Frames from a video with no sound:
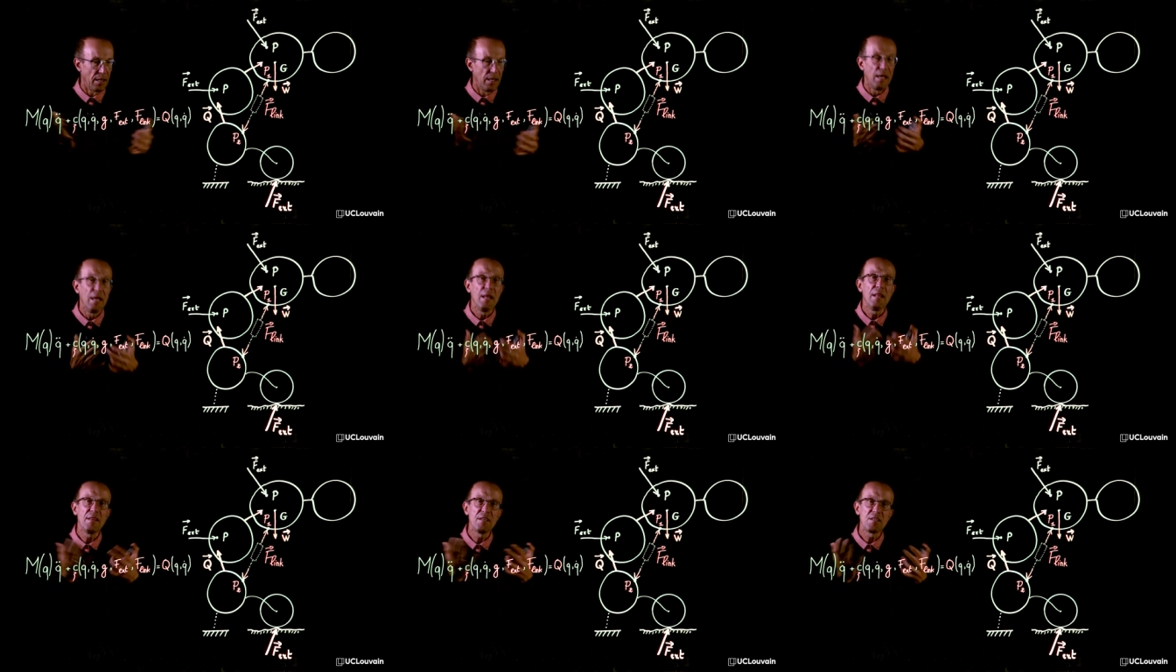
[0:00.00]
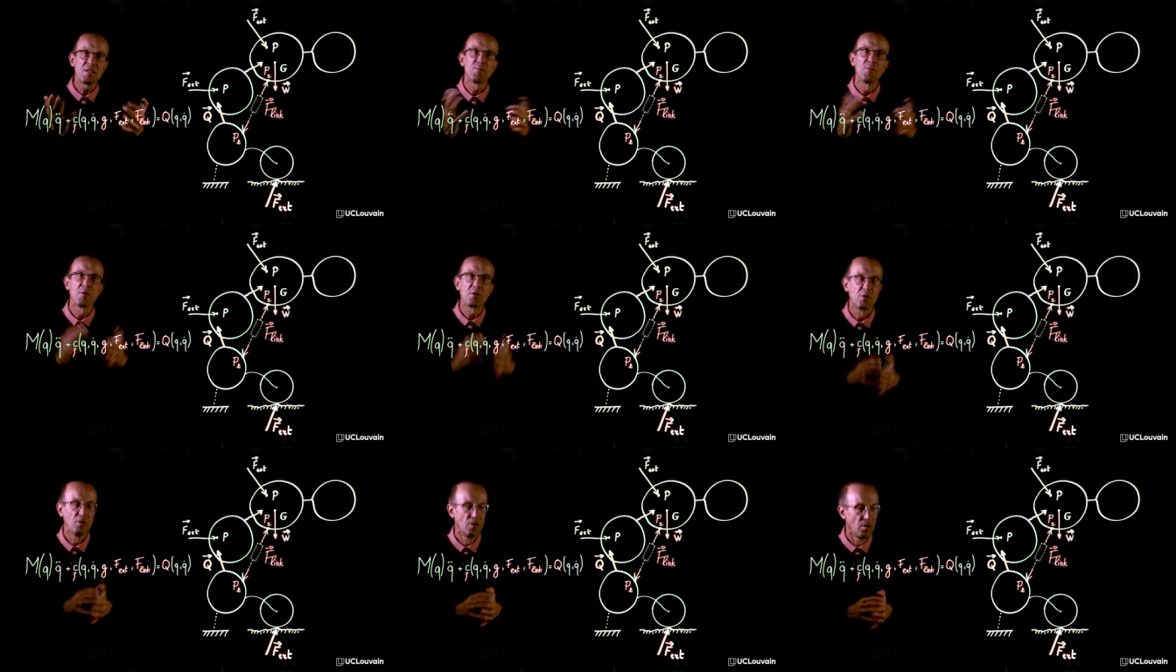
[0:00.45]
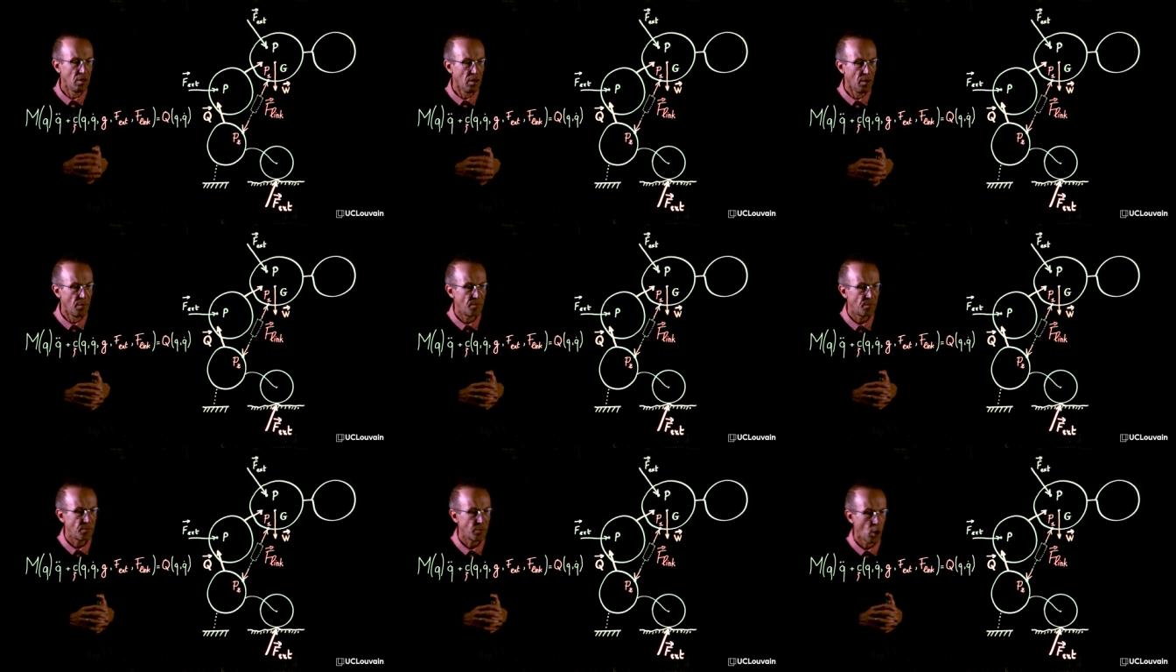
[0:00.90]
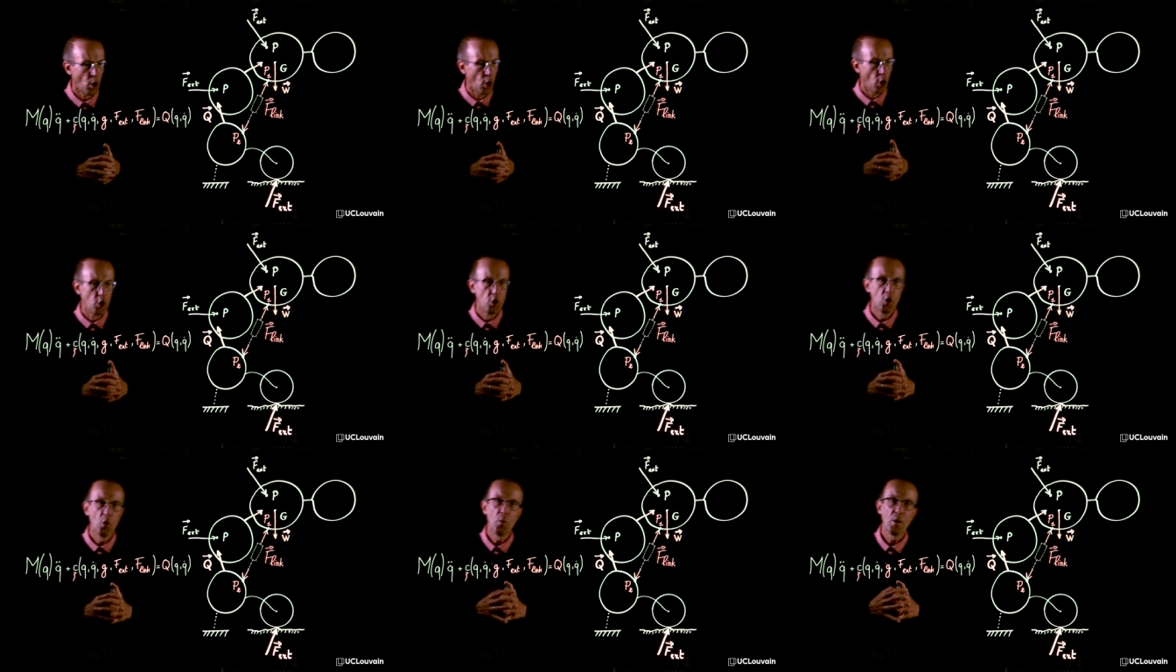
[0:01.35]
In this module,
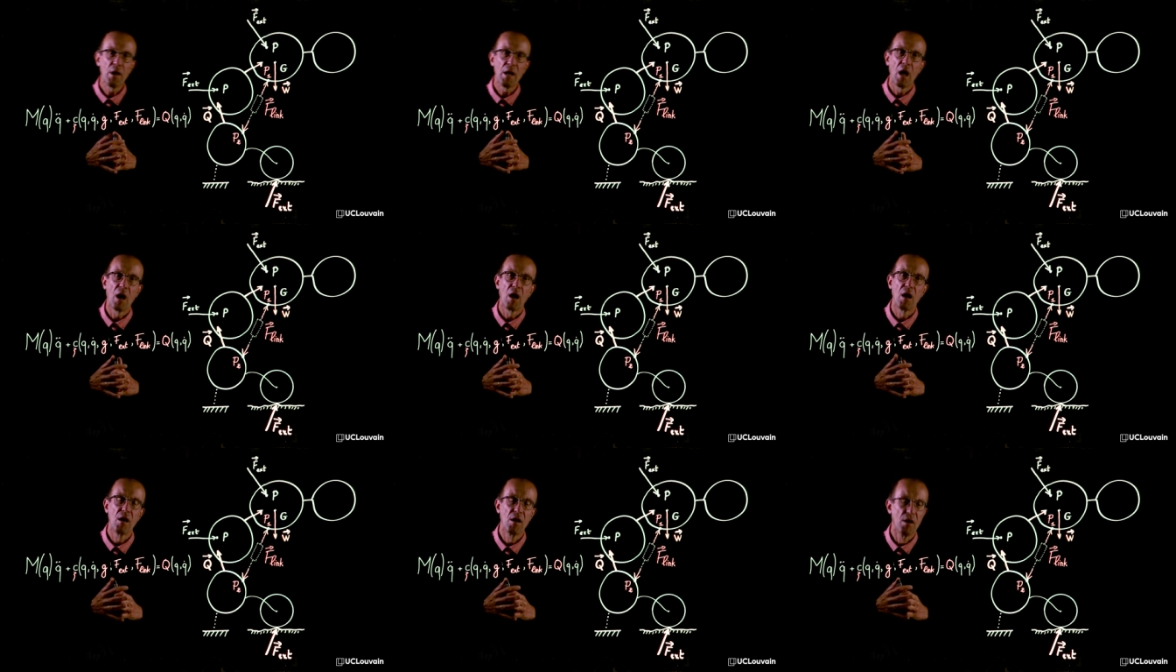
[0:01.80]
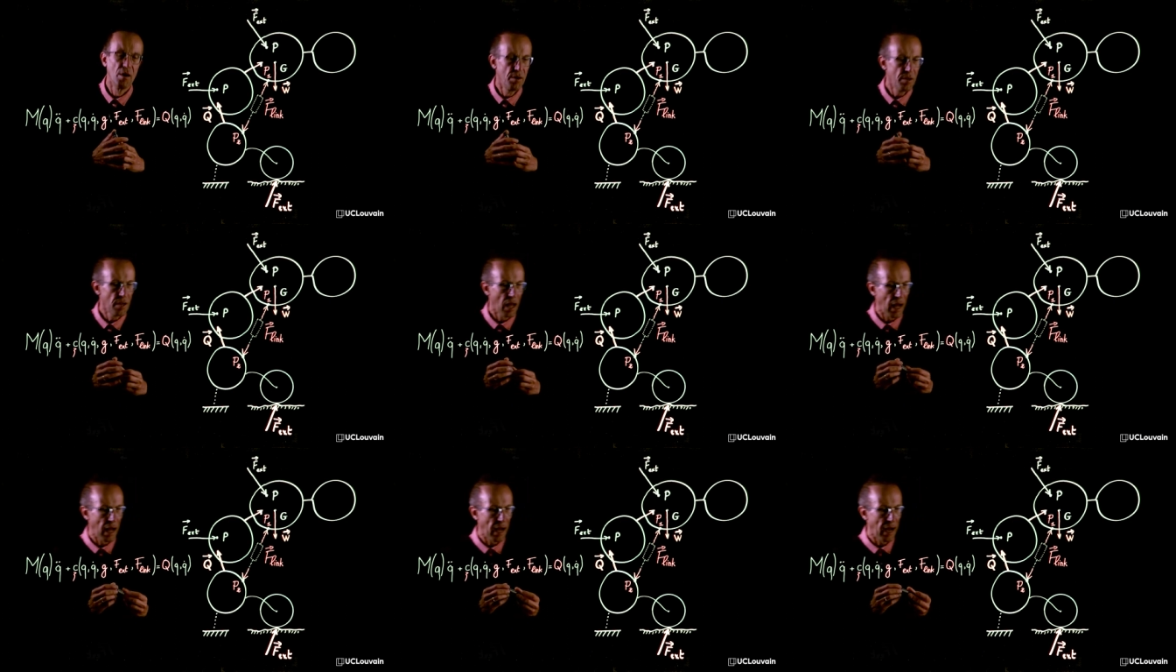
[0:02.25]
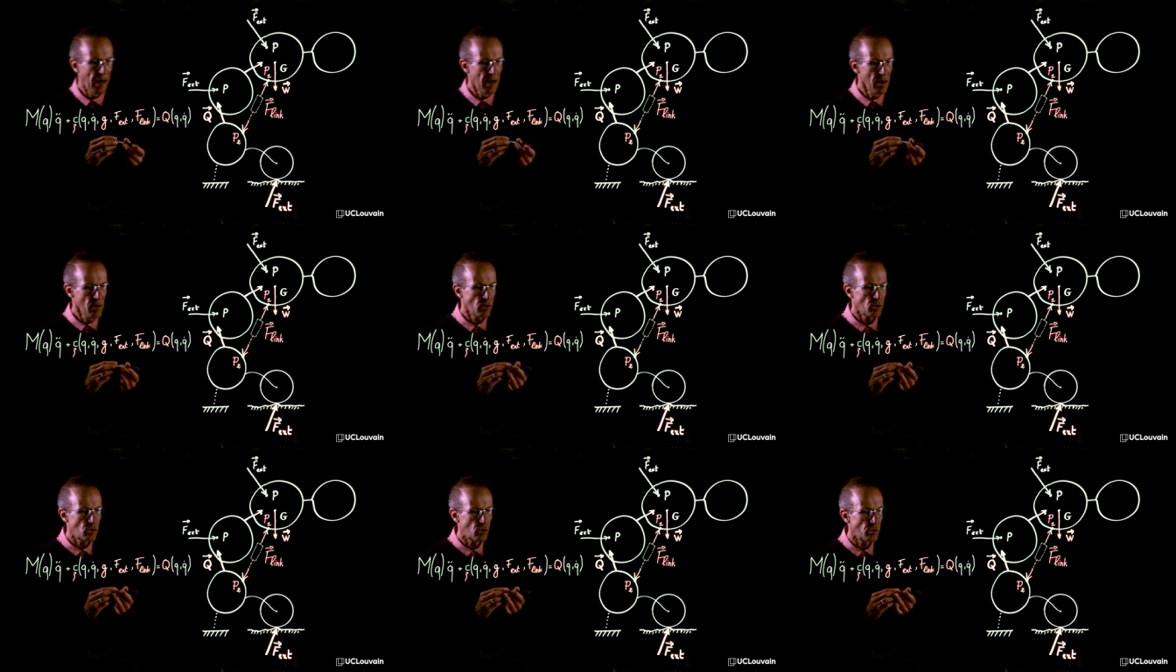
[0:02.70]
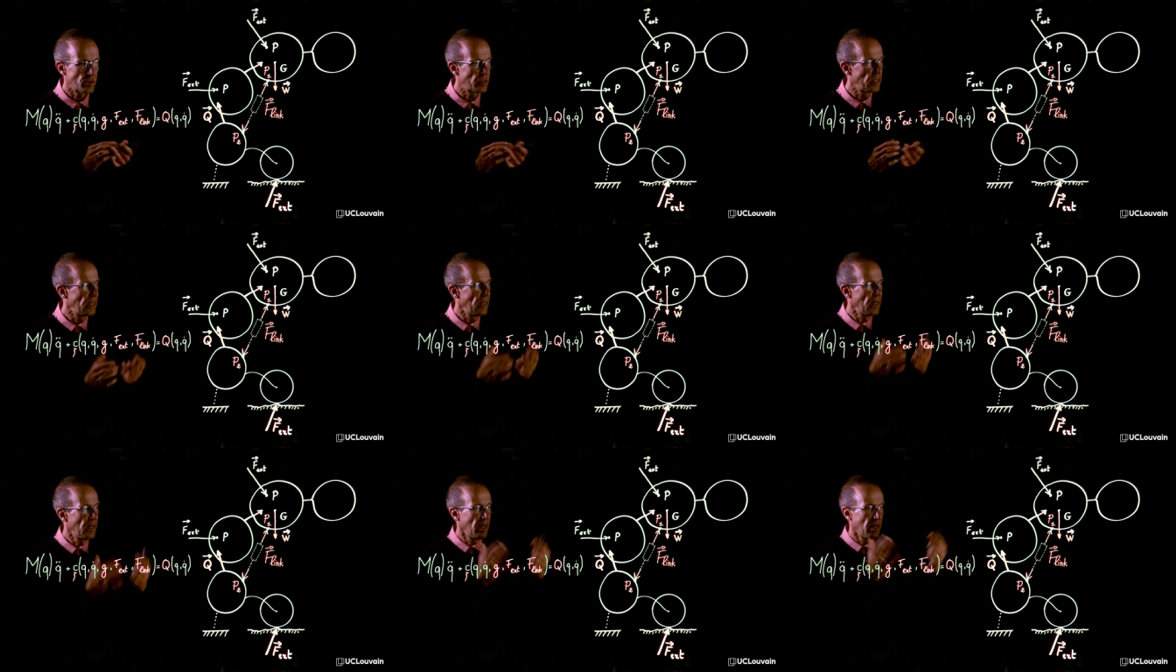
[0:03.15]
you will learn how to
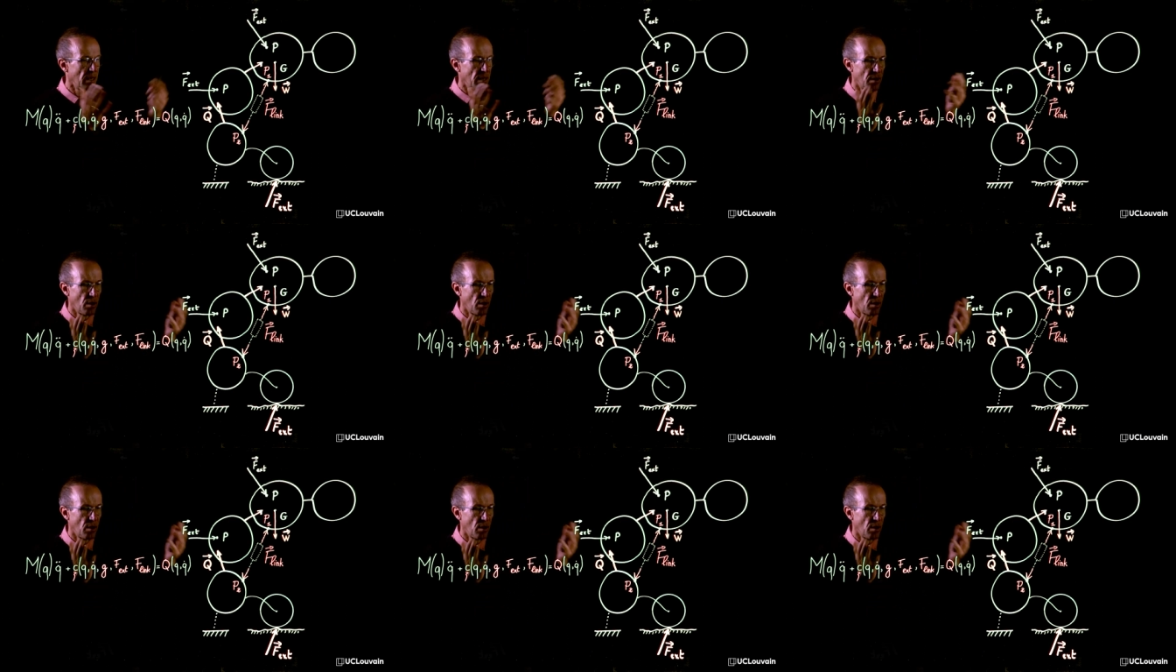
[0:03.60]
deal